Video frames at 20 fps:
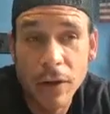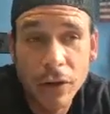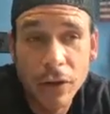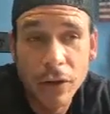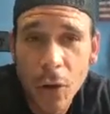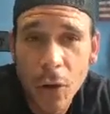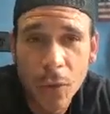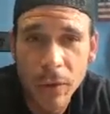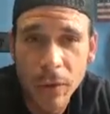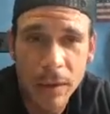I
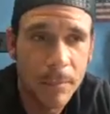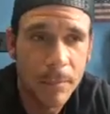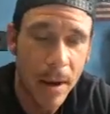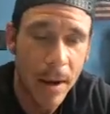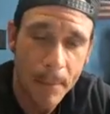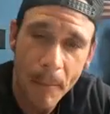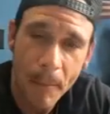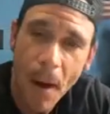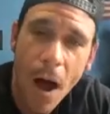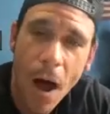don't.
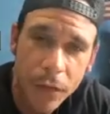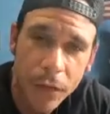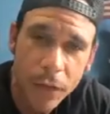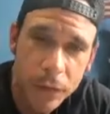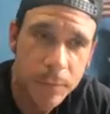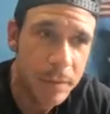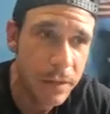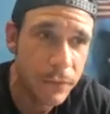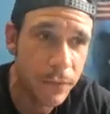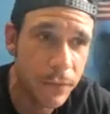It
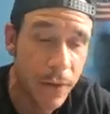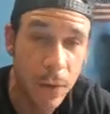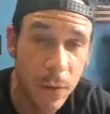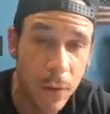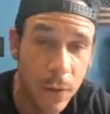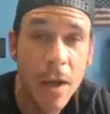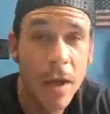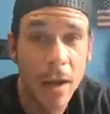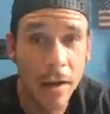bothers me to fail.